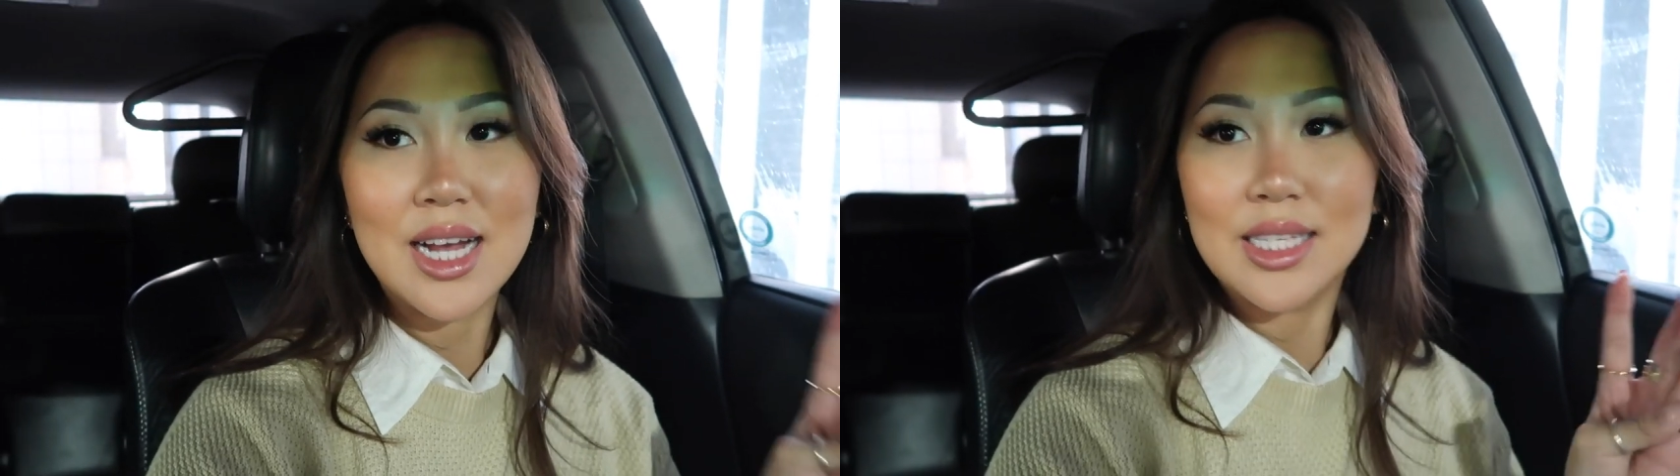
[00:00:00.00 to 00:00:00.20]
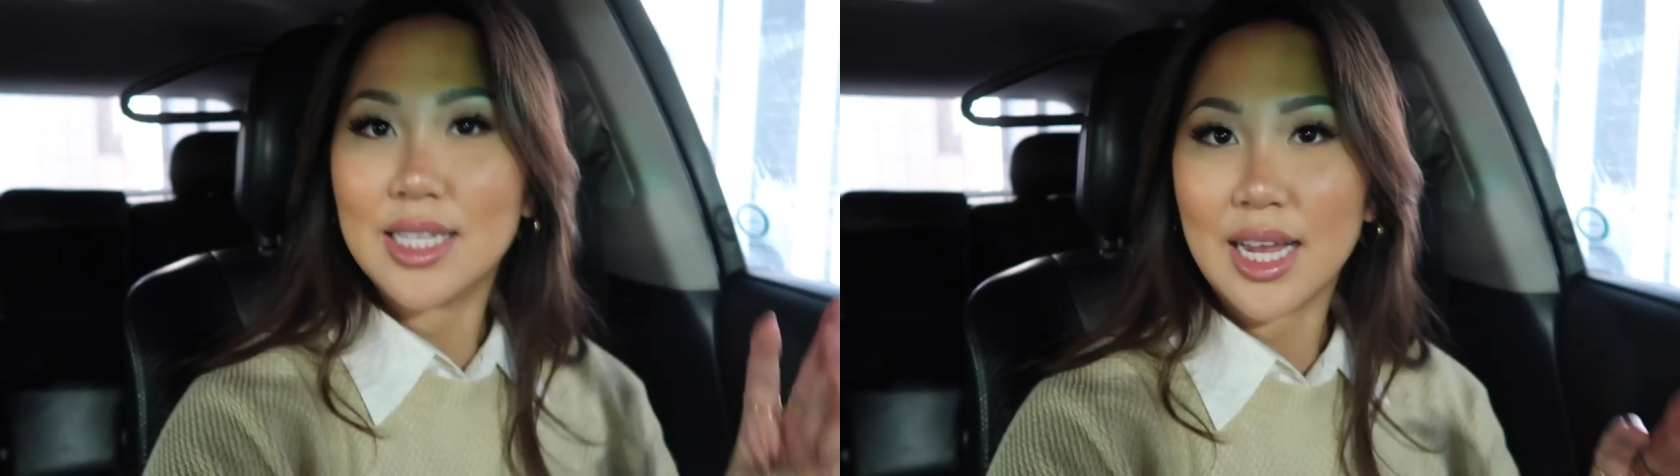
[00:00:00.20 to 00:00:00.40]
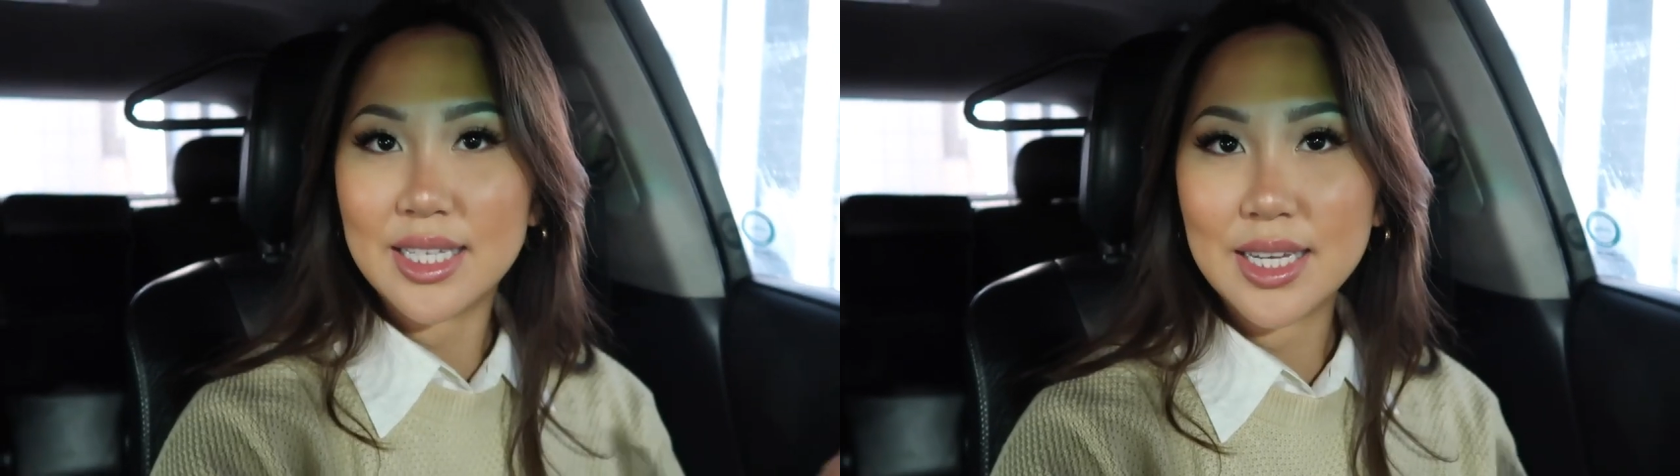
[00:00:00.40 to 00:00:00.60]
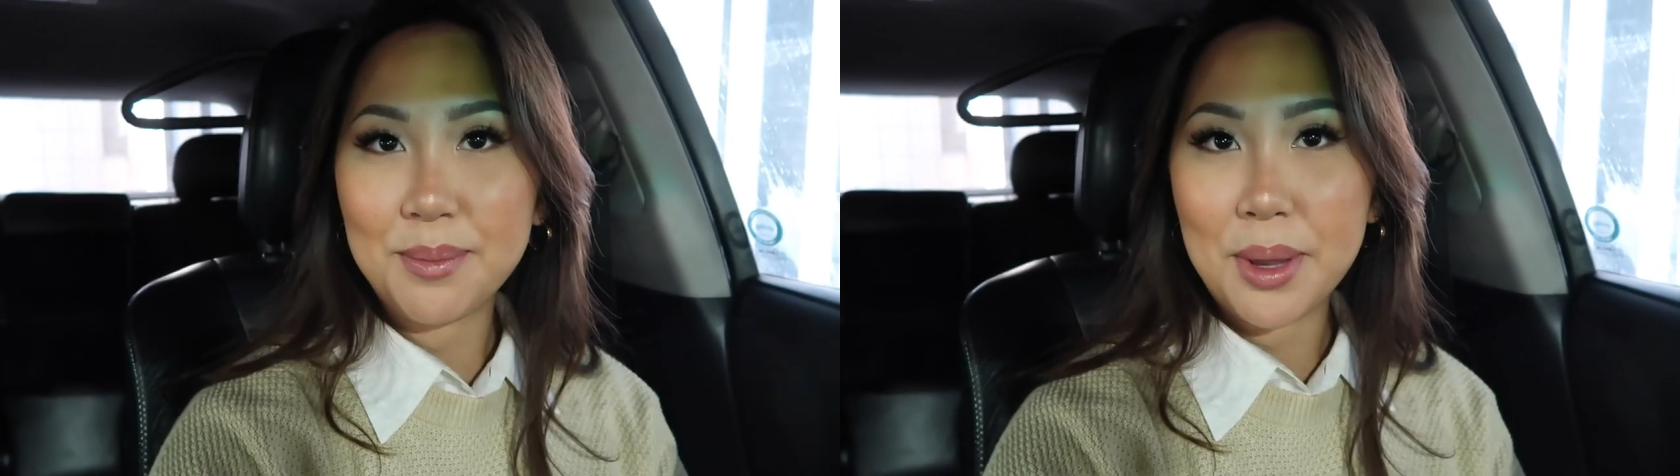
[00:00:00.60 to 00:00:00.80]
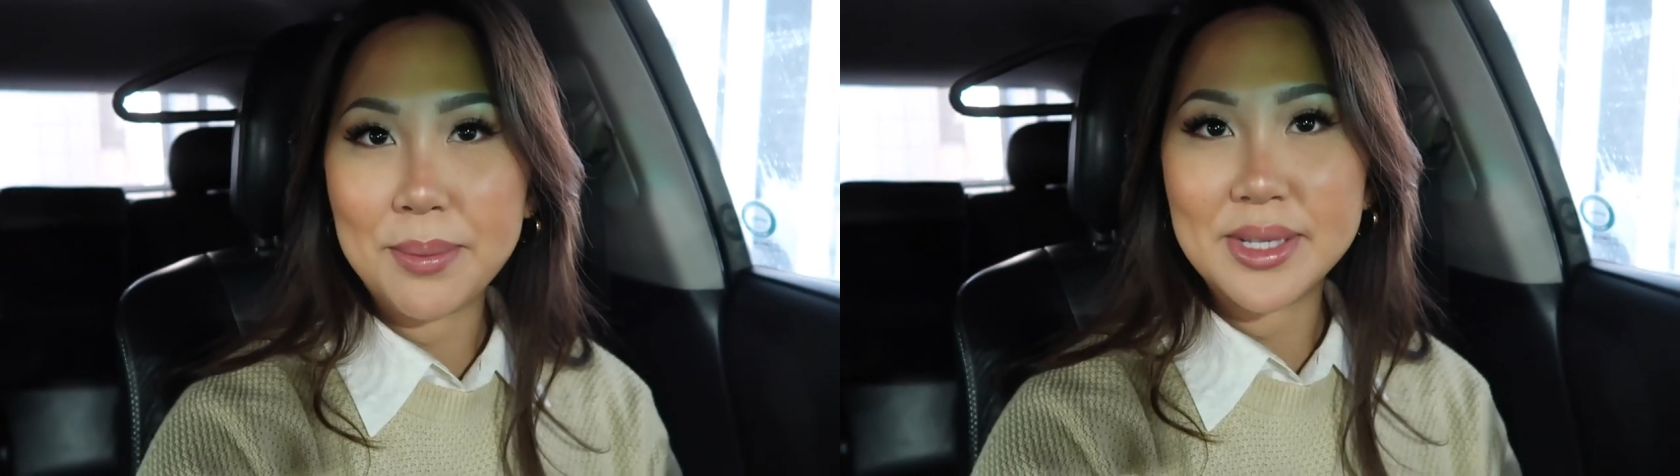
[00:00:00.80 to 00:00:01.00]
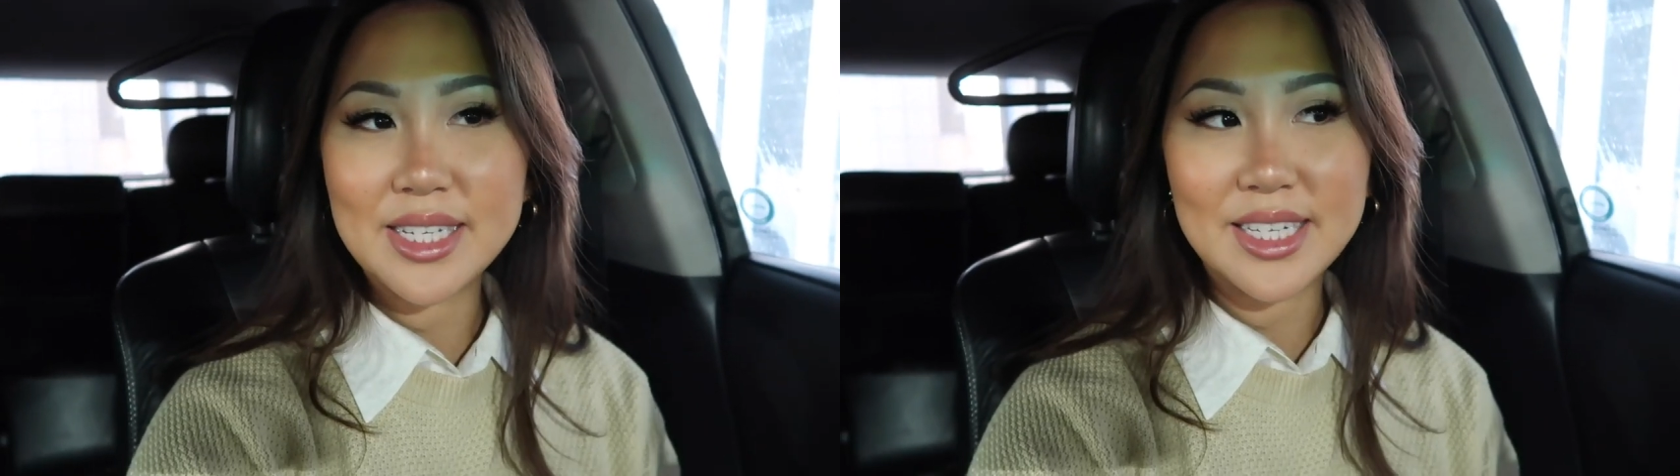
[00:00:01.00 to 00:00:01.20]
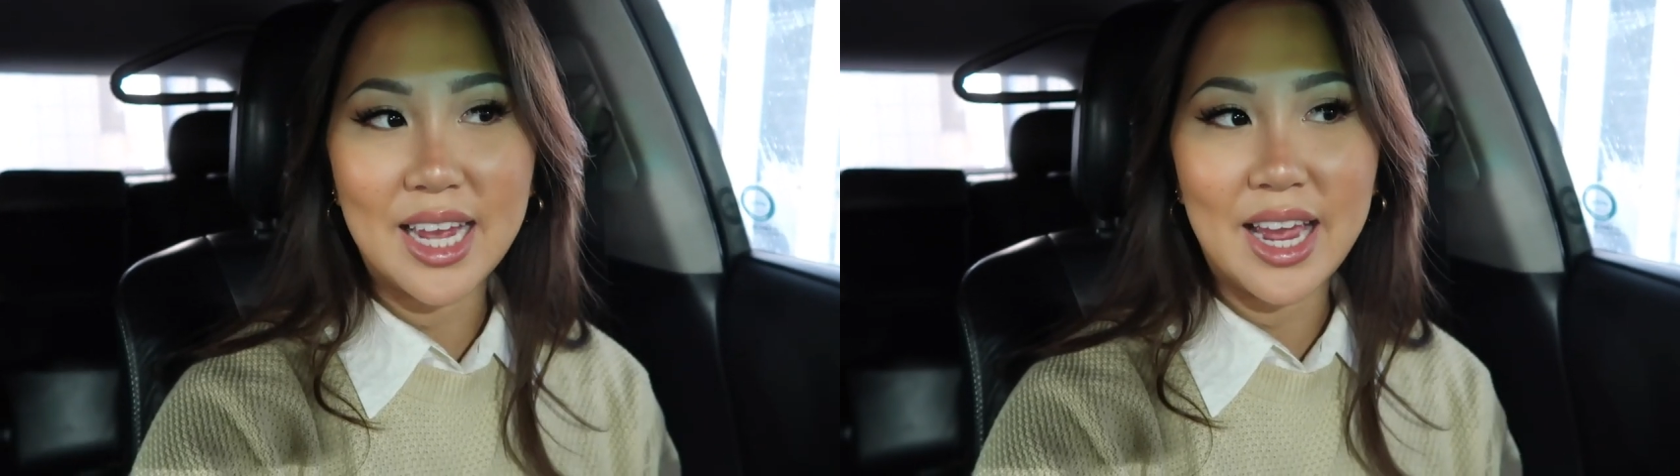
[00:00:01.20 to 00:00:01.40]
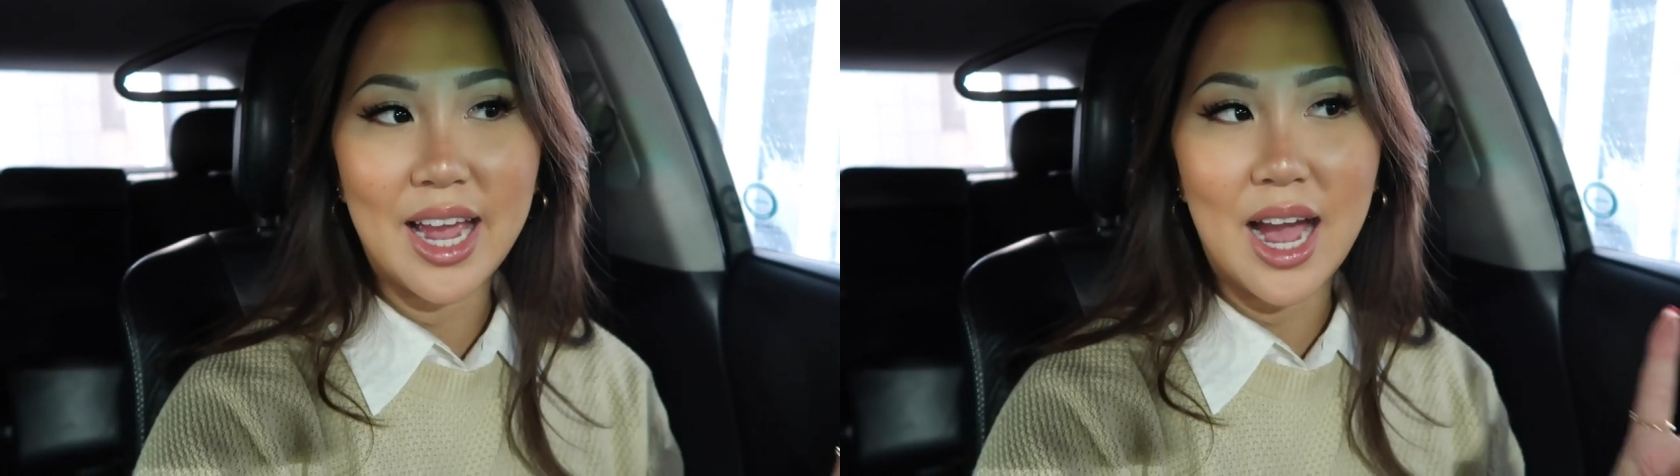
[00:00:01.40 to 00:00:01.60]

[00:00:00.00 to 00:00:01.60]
today is gonna be a busy day.